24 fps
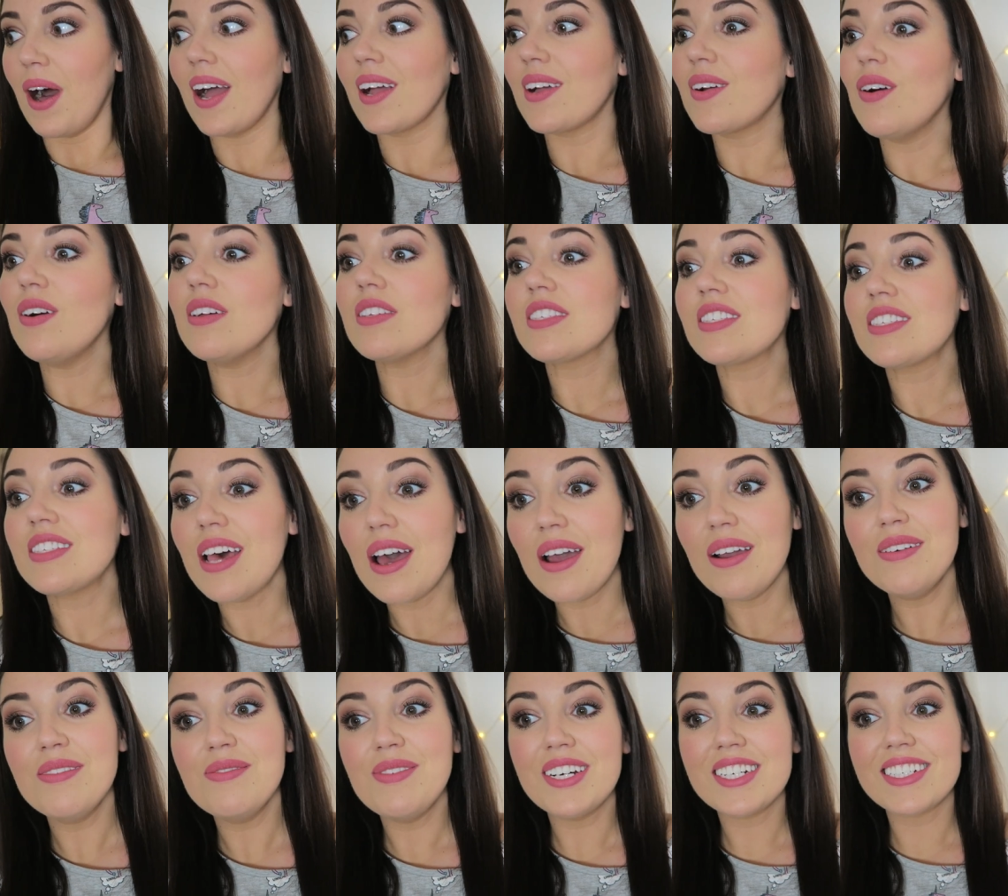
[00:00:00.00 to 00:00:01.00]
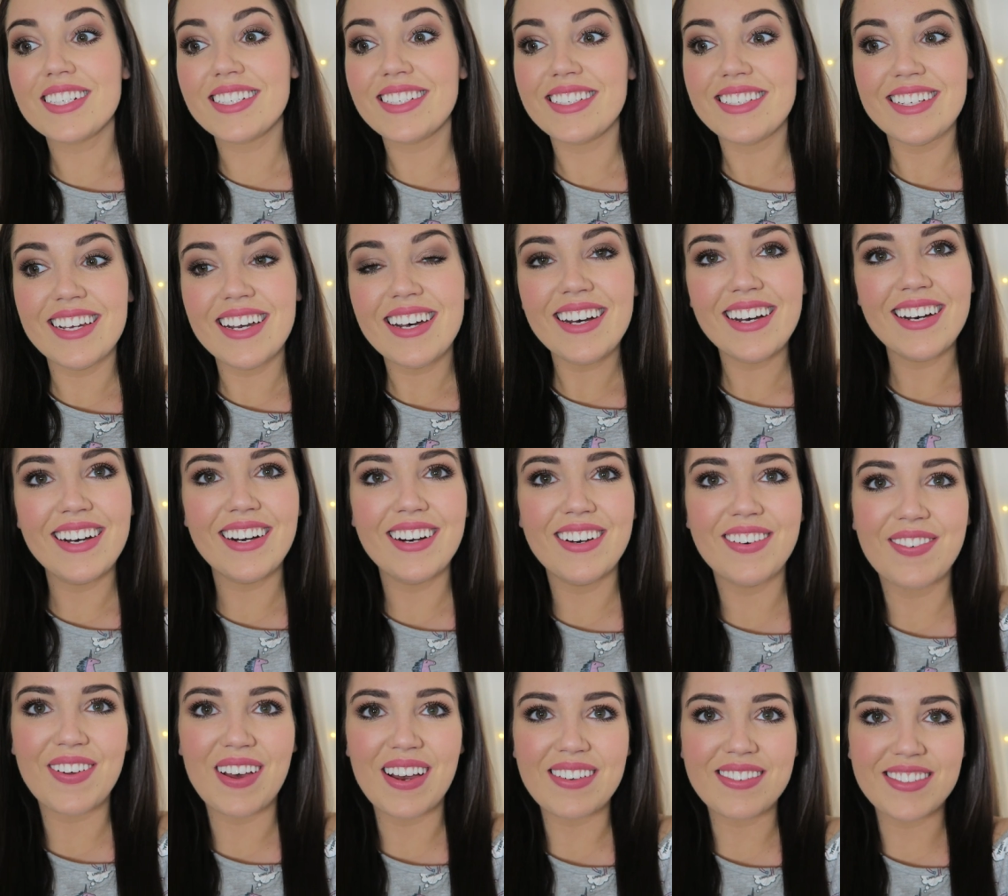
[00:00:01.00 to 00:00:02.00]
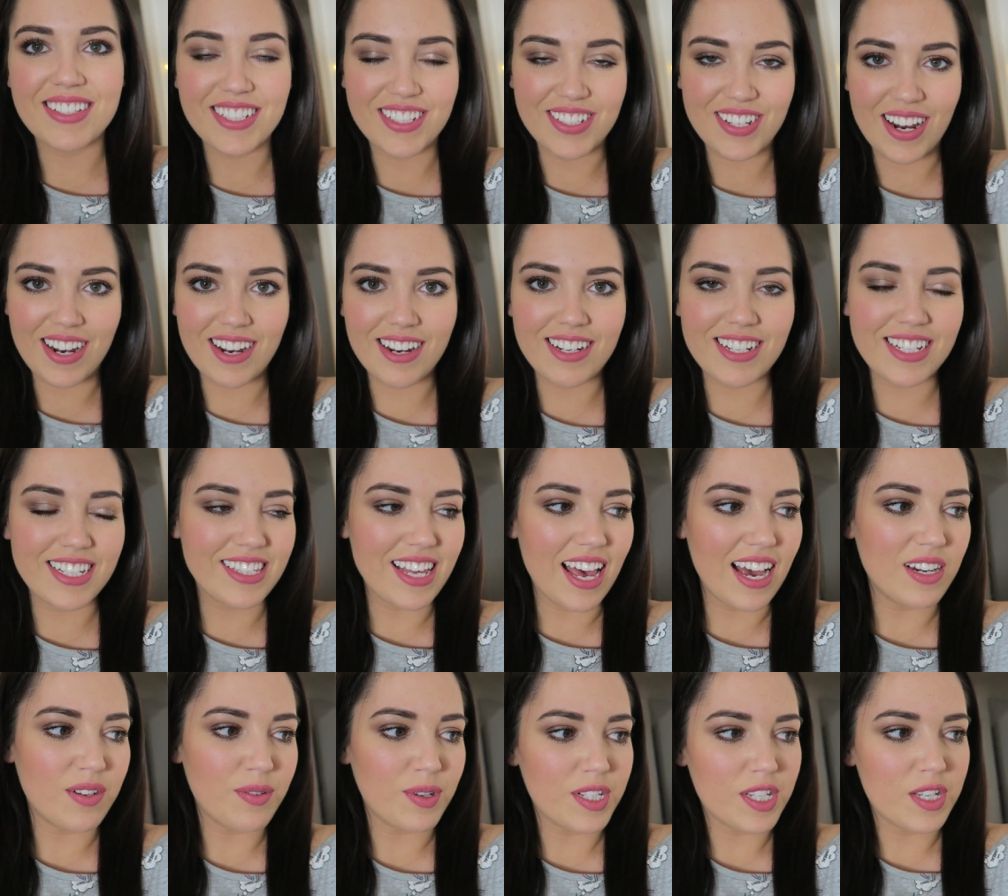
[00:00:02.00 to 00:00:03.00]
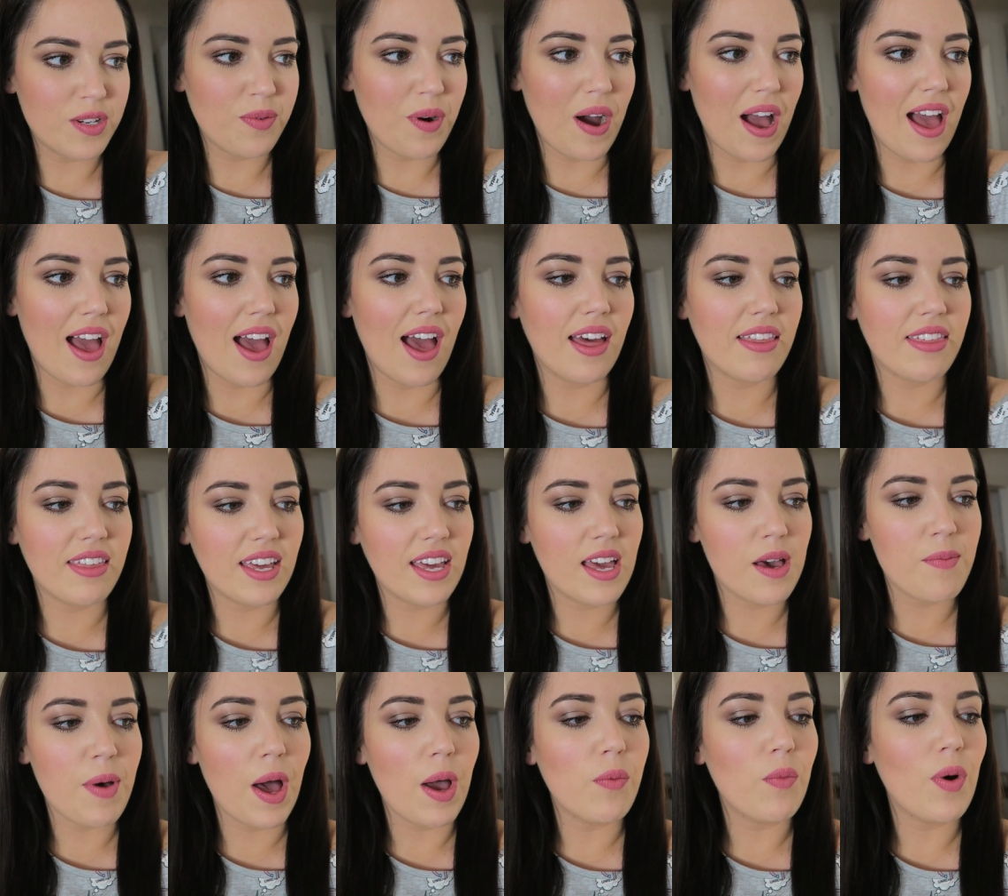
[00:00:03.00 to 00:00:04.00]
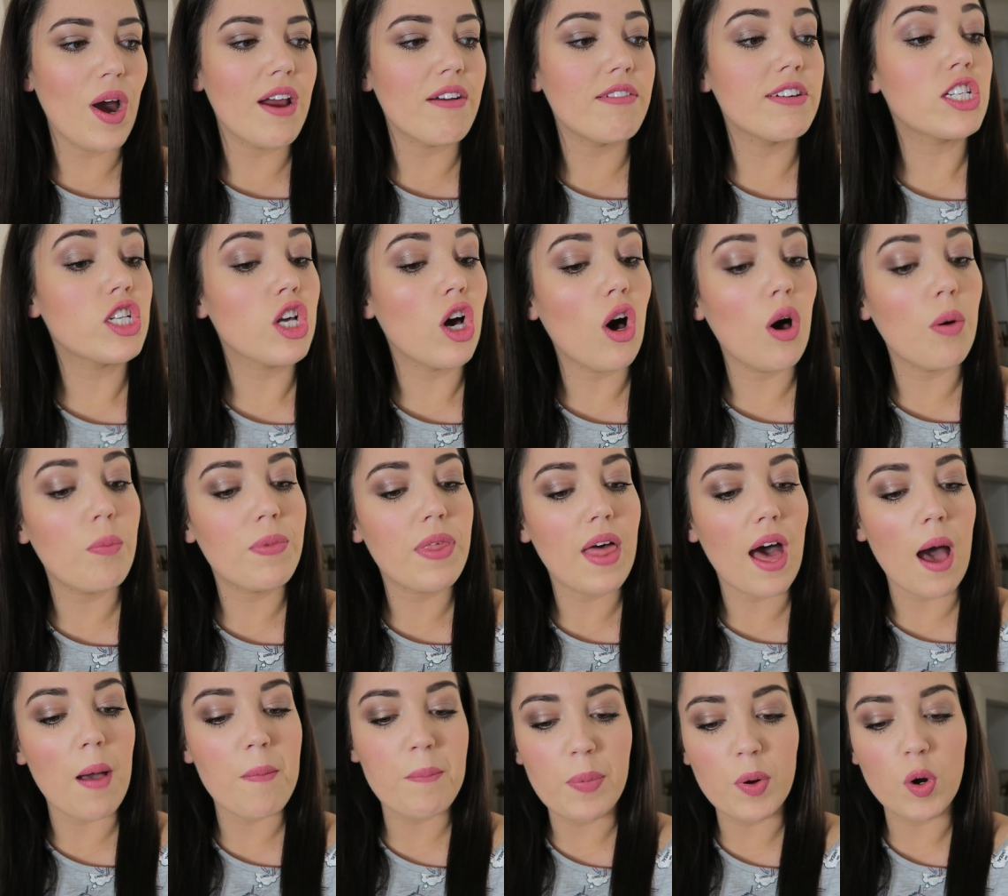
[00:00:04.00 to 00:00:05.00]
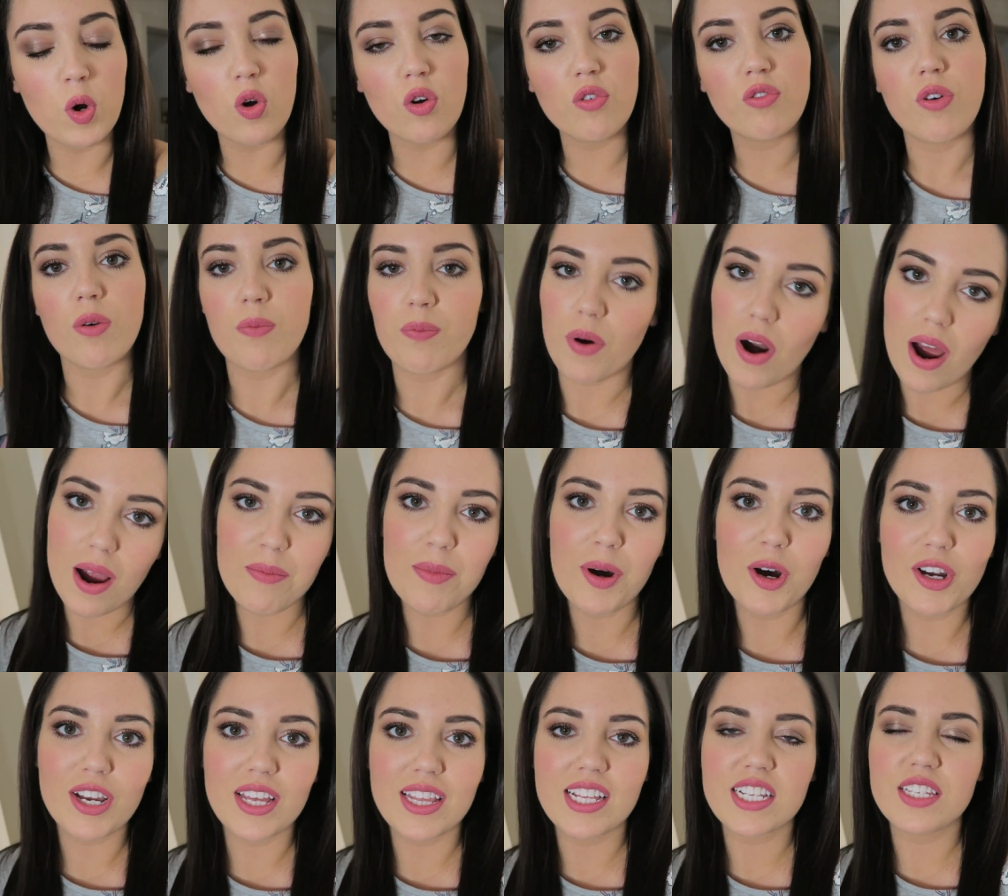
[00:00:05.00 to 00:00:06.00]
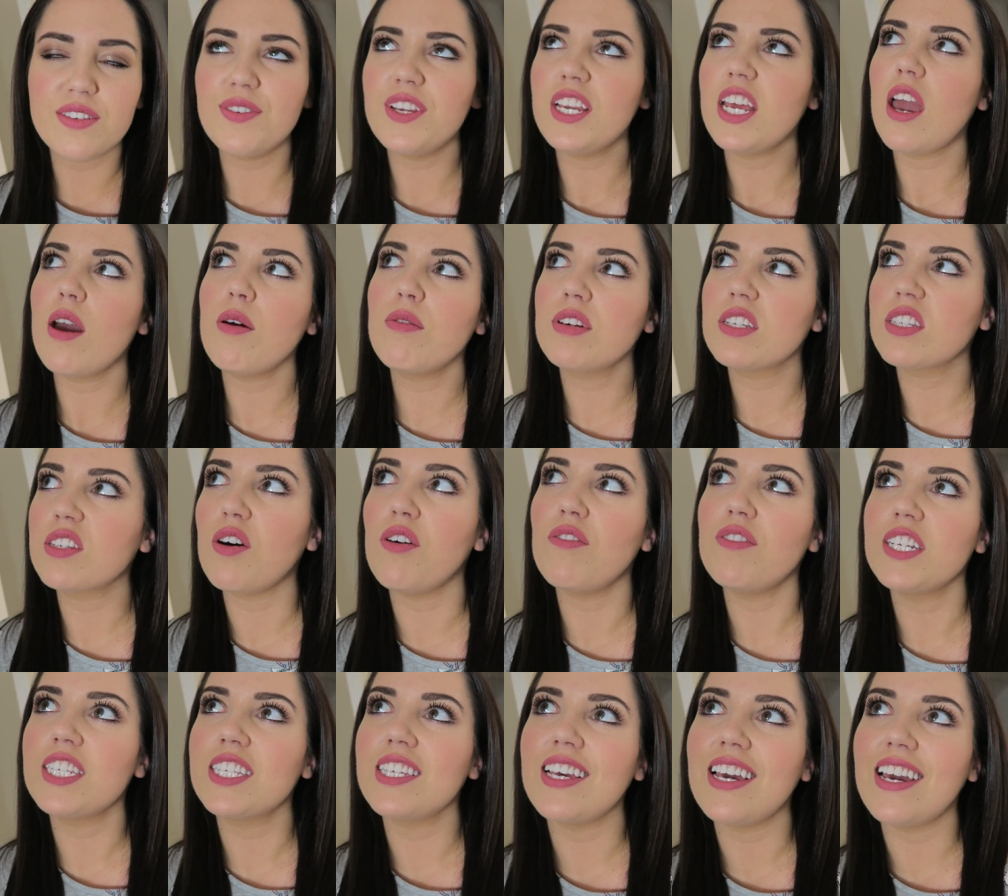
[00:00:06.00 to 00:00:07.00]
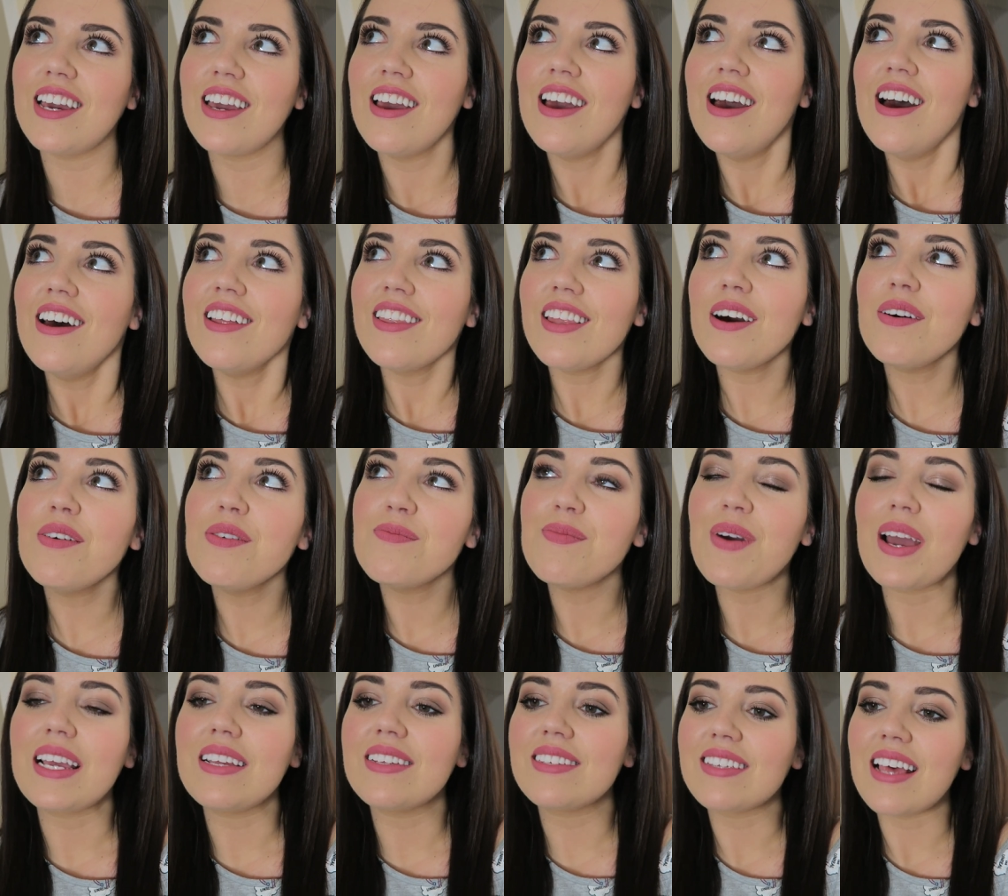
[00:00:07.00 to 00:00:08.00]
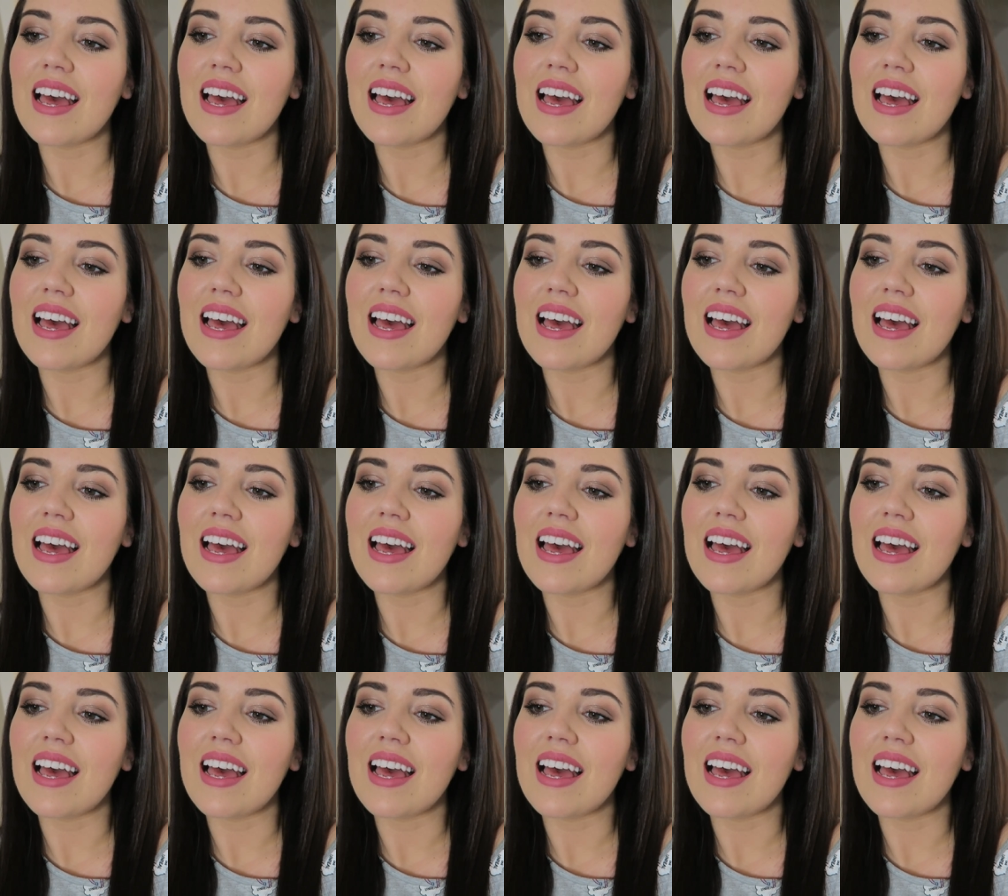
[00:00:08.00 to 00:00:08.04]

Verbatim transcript: But I got so much stuff. I'm just trying to decide what to wear. I think I might wear a top that I bought from Primark in this video because obviously that would make